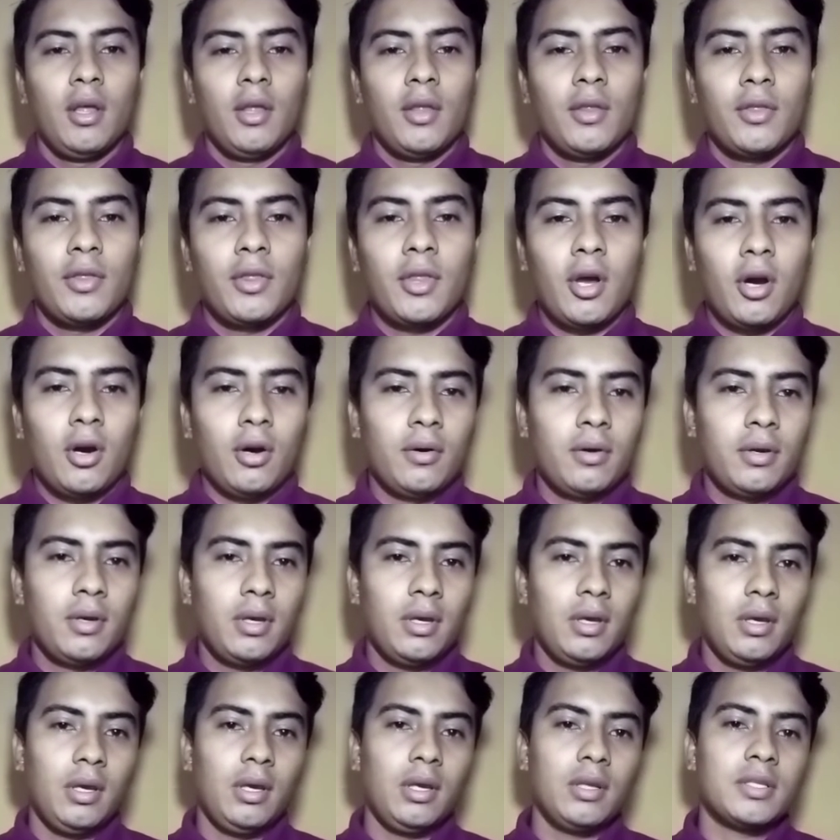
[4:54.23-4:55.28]
No,
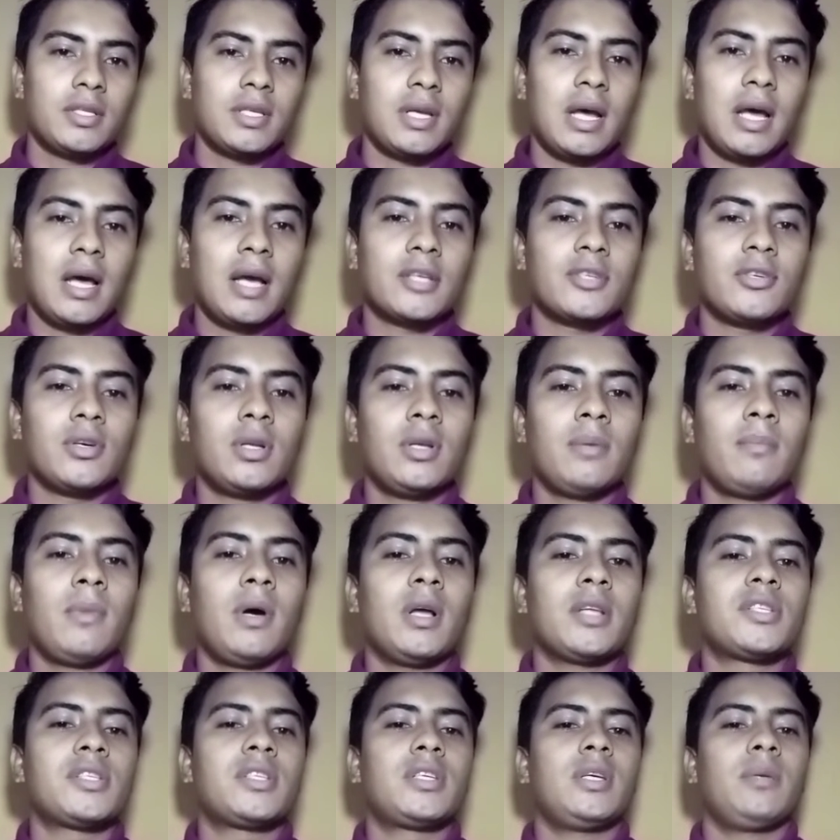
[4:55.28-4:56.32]
it's actually
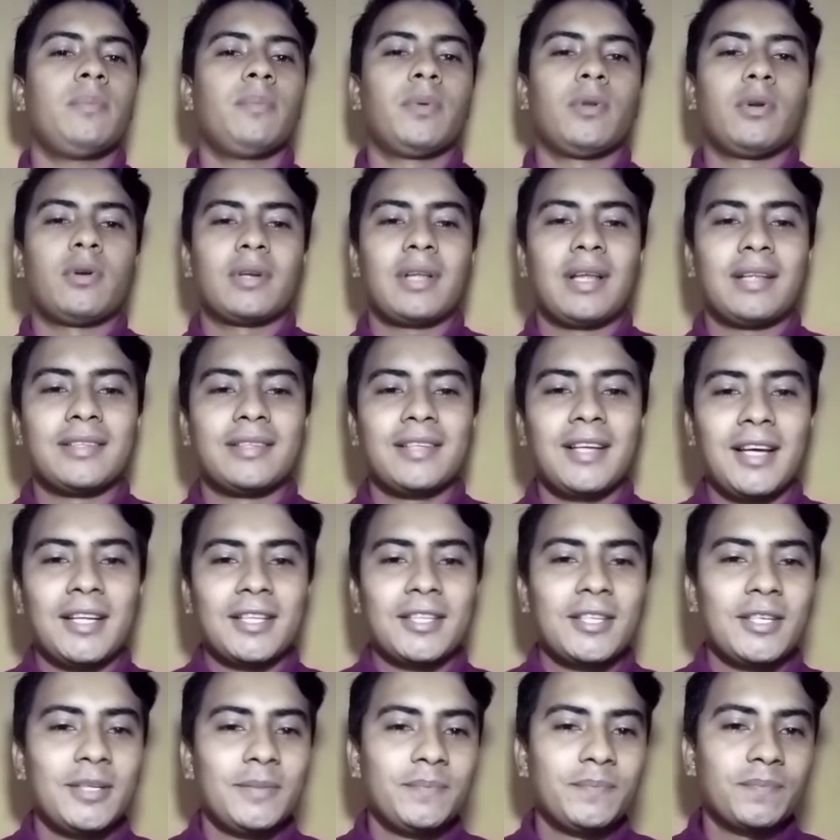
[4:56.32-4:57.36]
much simpler than
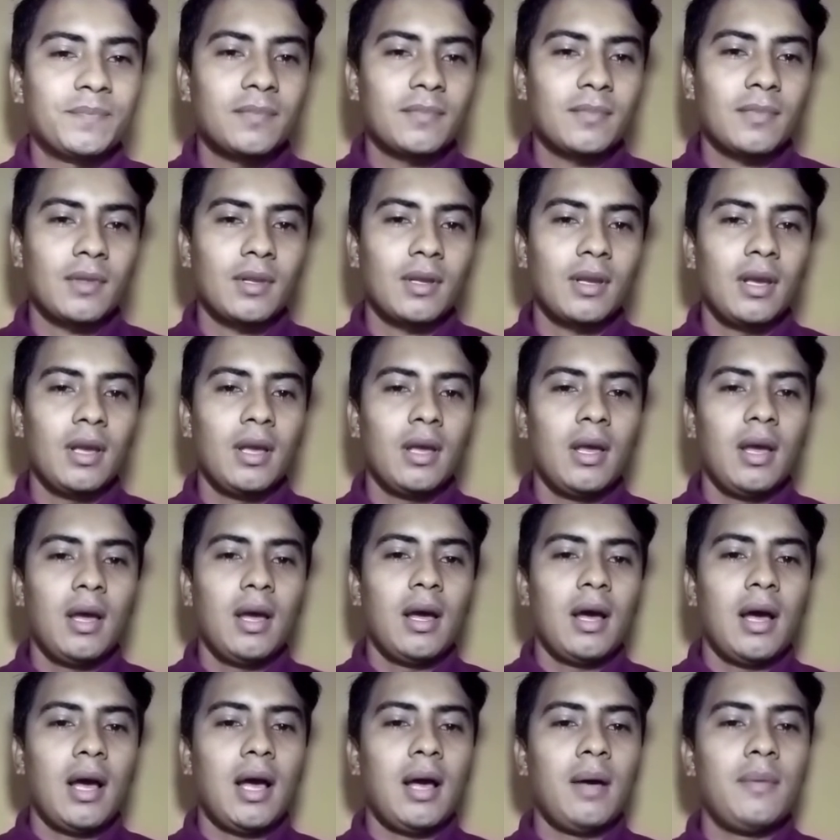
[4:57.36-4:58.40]
that.
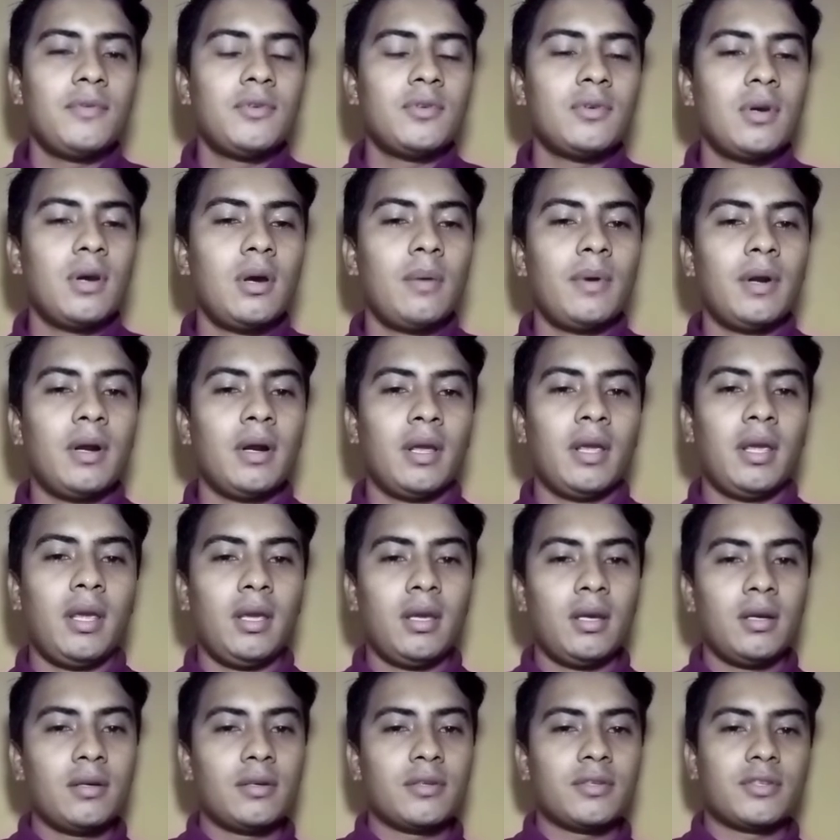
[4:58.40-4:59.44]
Have you ever
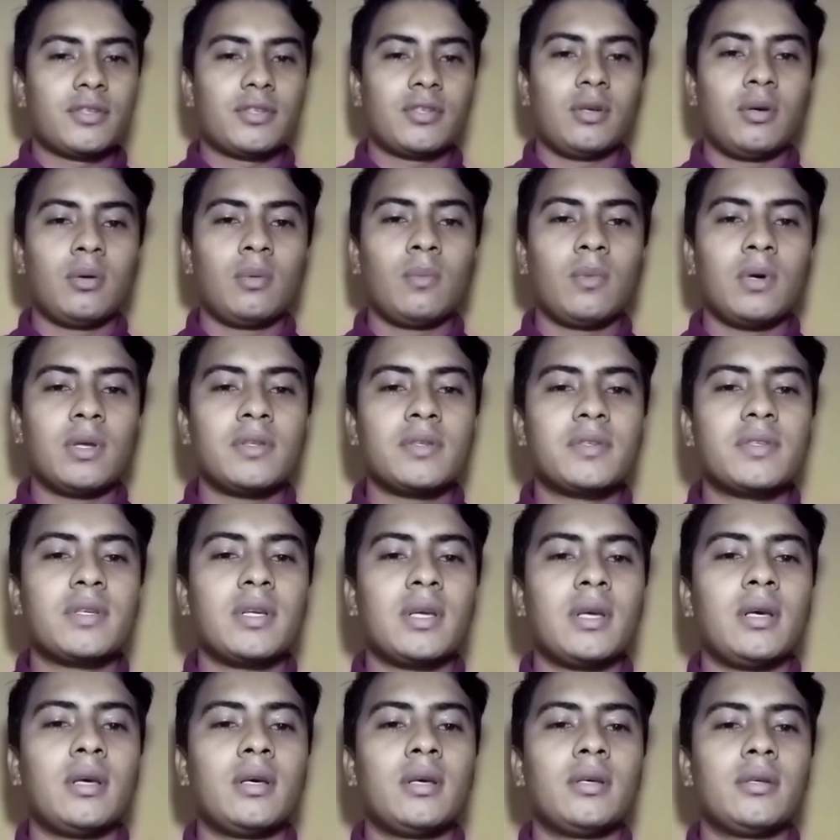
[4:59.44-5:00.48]
heard someone
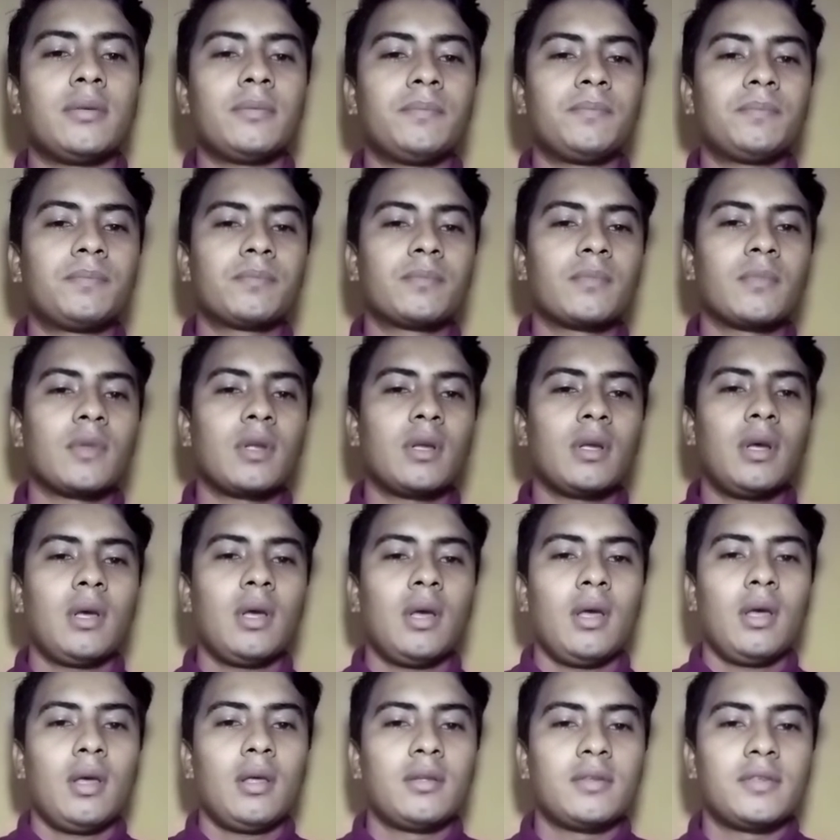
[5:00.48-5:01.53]
say
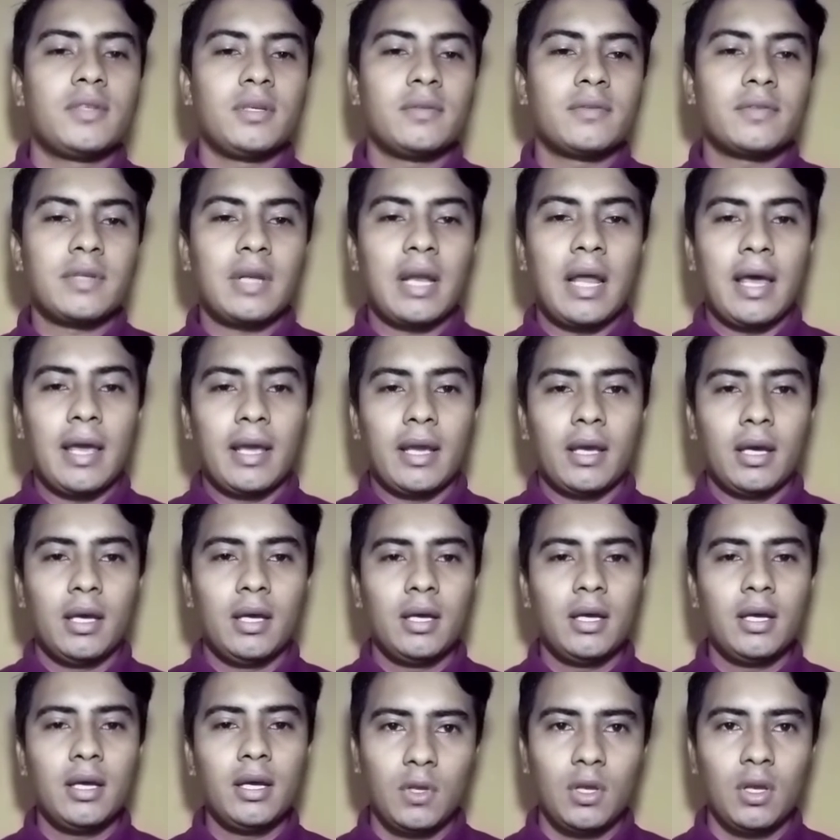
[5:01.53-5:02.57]
things like,
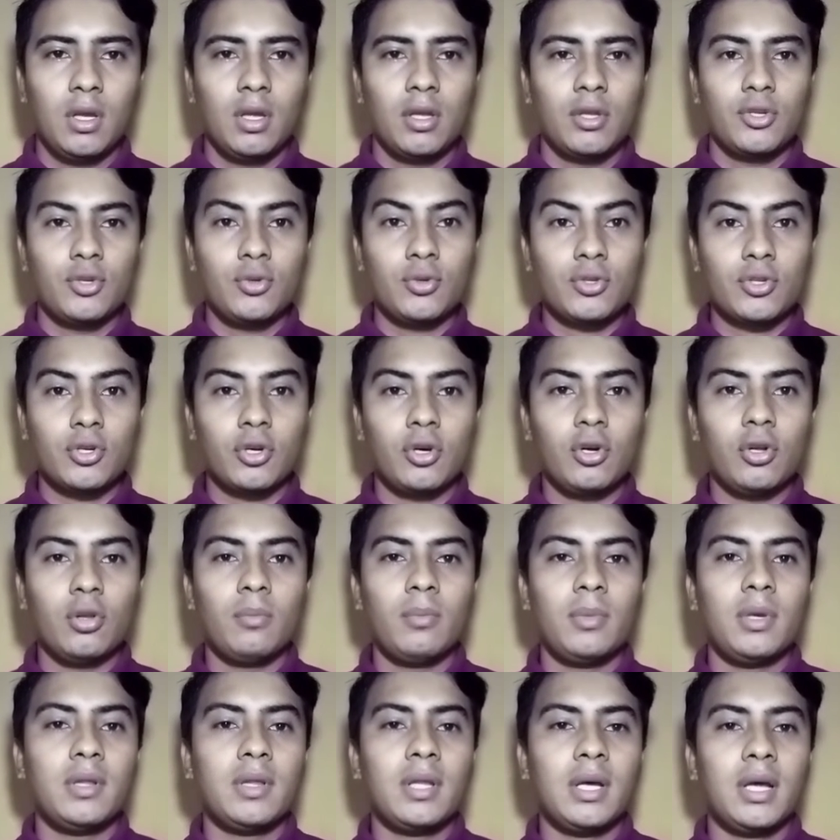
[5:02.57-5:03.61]
You told
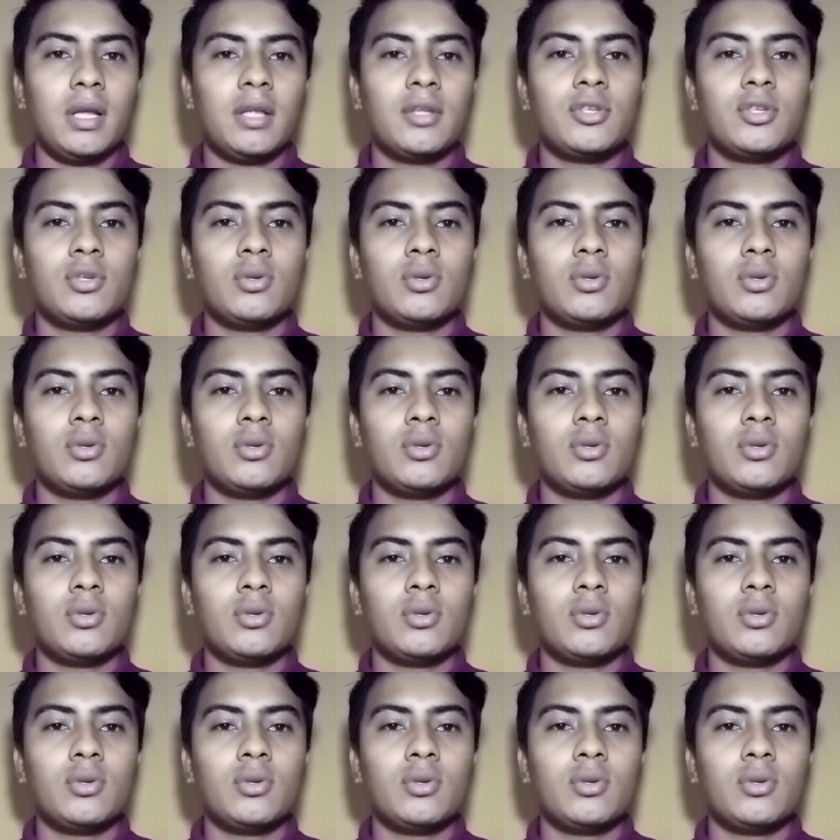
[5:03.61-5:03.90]
me that you